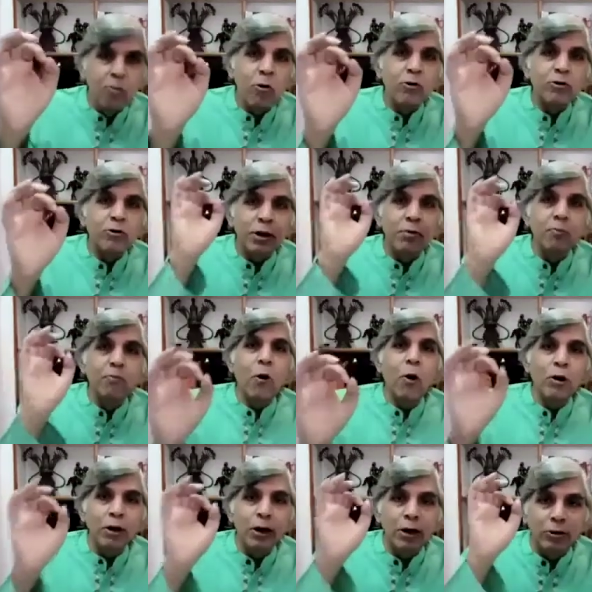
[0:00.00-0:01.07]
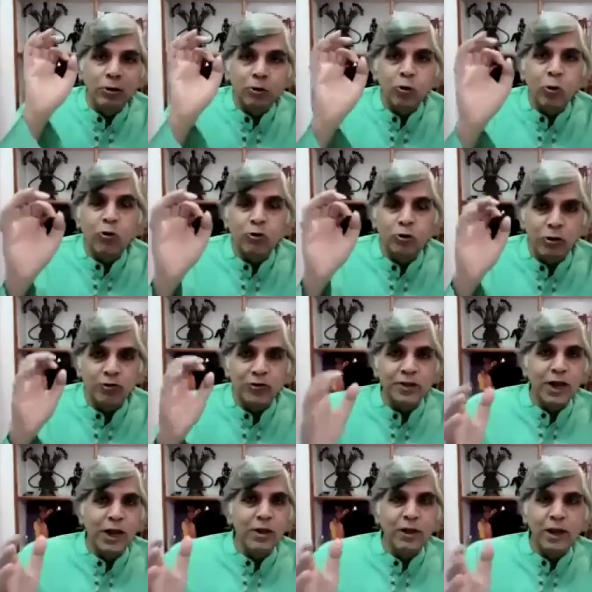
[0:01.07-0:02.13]
most important source of
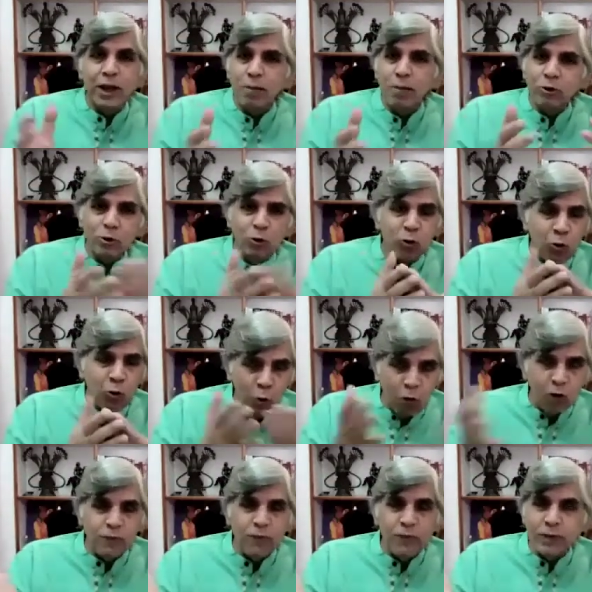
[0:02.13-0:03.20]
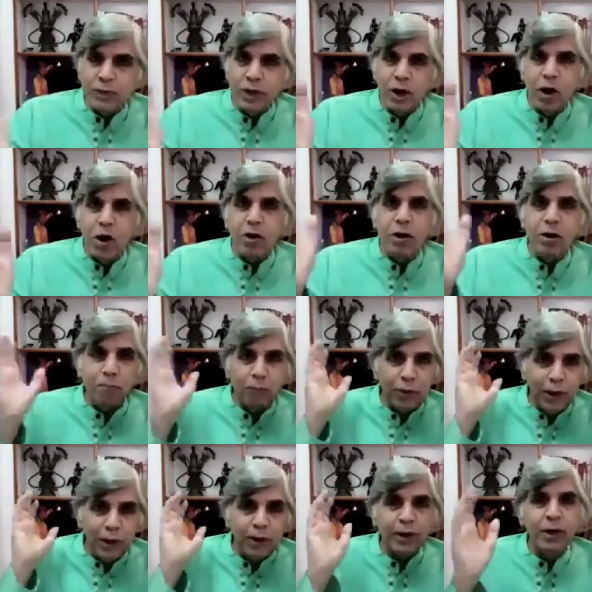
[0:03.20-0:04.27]
strength. And I'm sure all of us are now
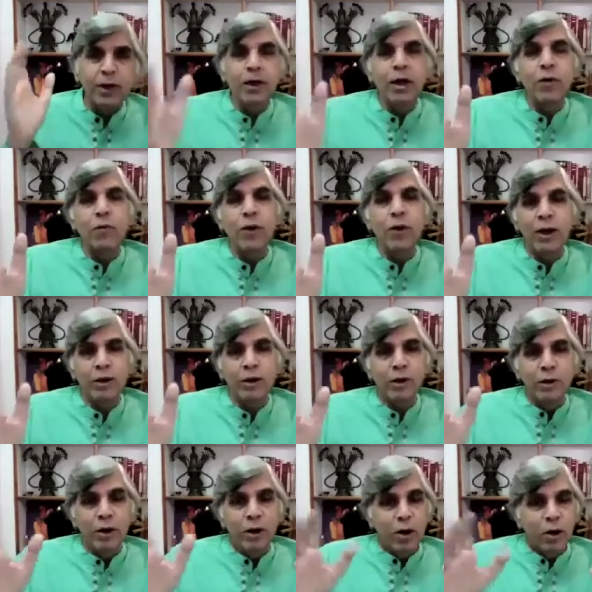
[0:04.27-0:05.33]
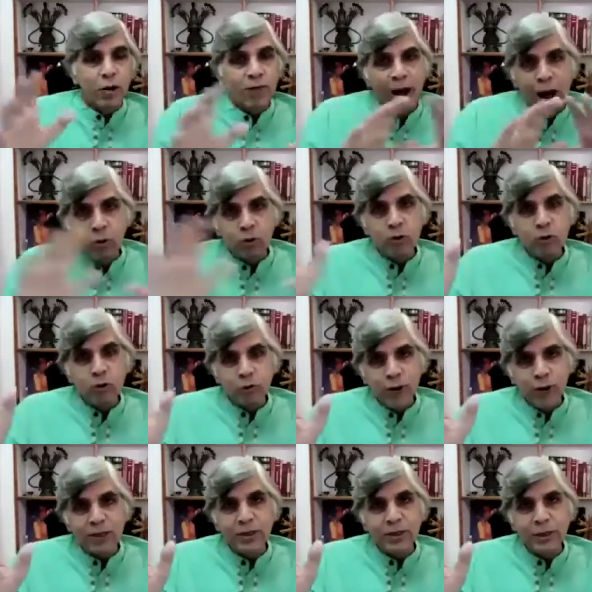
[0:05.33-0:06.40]
completely aware of how those
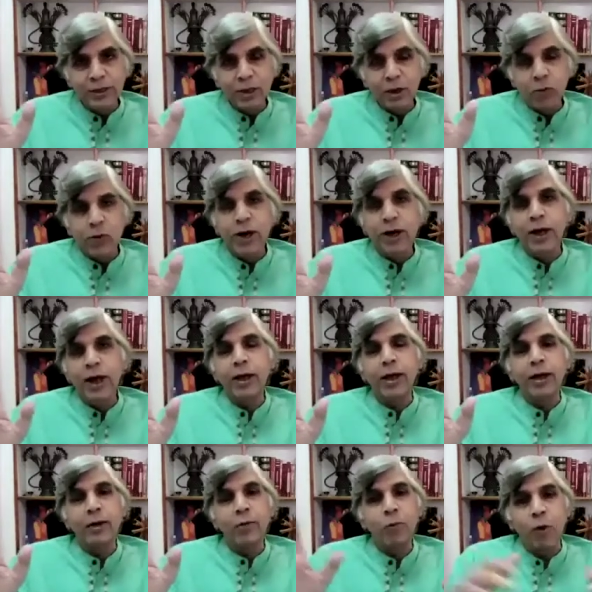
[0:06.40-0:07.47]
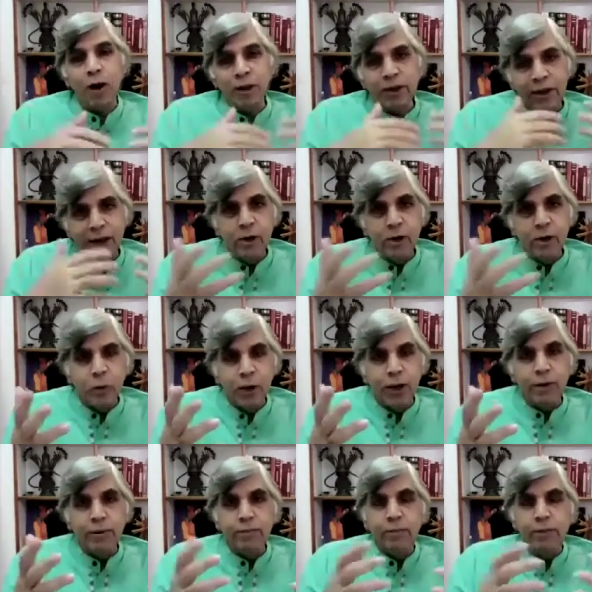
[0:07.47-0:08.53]
vaccines are working and what they are
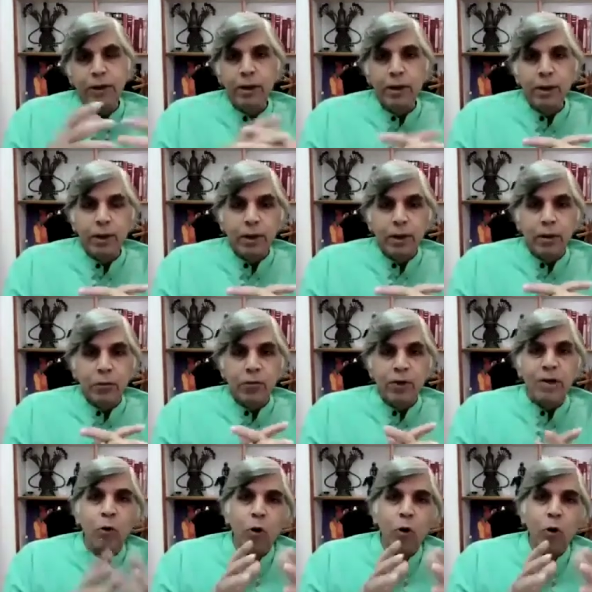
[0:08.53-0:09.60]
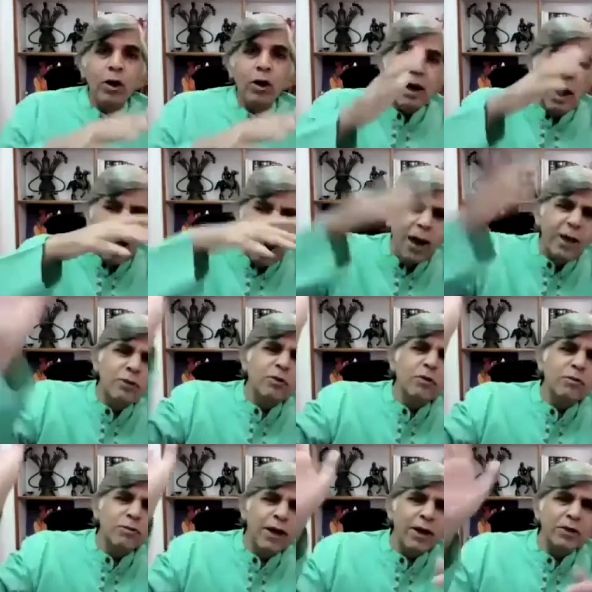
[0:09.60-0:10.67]
doing. We have all kinds
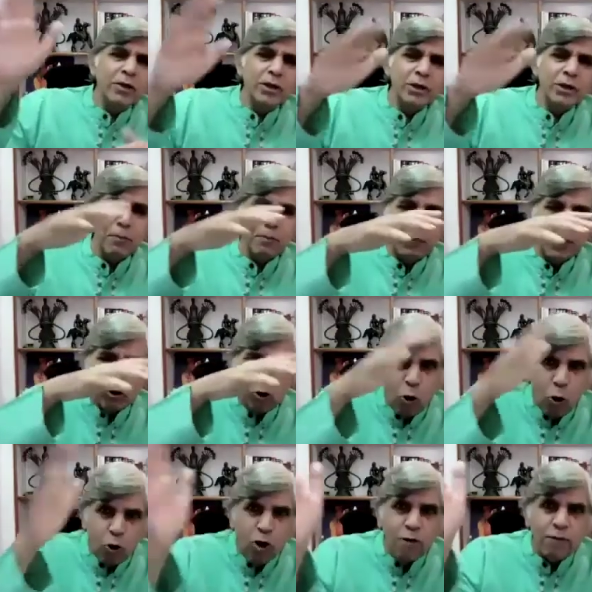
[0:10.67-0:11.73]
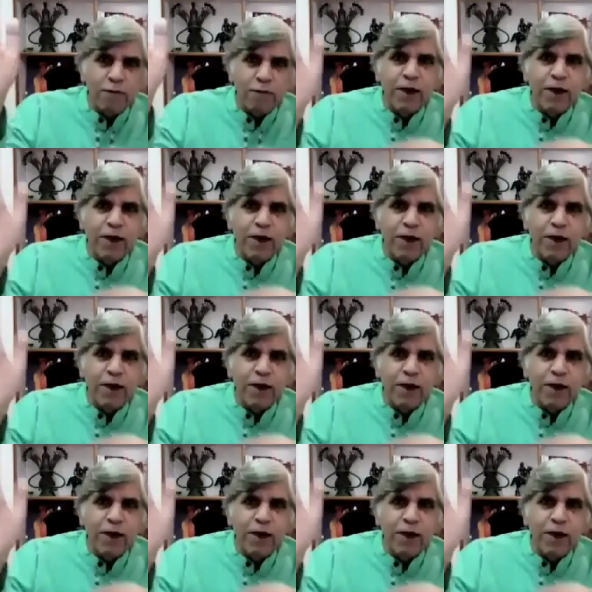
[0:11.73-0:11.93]
of vaccines, a plethora of